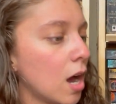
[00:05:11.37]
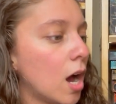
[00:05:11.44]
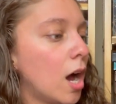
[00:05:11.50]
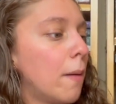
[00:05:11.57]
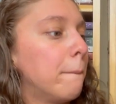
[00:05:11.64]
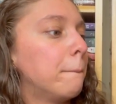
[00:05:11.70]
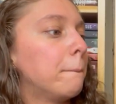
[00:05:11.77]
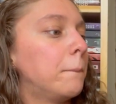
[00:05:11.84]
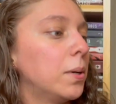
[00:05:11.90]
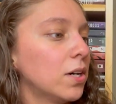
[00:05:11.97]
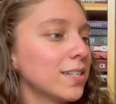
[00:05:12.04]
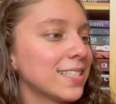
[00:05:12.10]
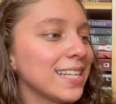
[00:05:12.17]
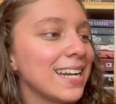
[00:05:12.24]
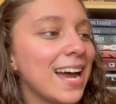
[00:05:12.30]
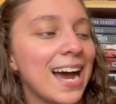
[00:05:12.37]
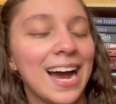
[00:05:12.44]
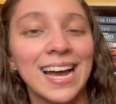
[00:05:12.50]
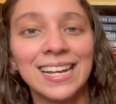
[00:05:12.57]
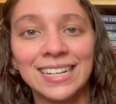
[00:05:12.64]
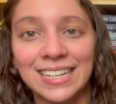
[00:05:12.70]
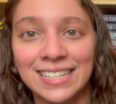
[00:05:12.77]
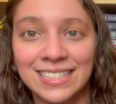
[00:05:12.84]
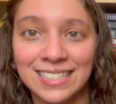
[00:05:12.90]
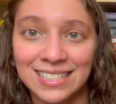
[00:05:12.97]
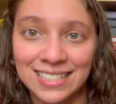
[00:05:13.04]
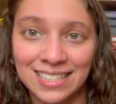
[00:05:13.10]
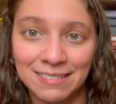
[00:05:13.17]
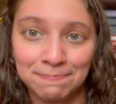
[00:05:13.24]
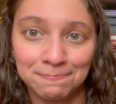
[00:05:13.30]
Um, Books and Islands.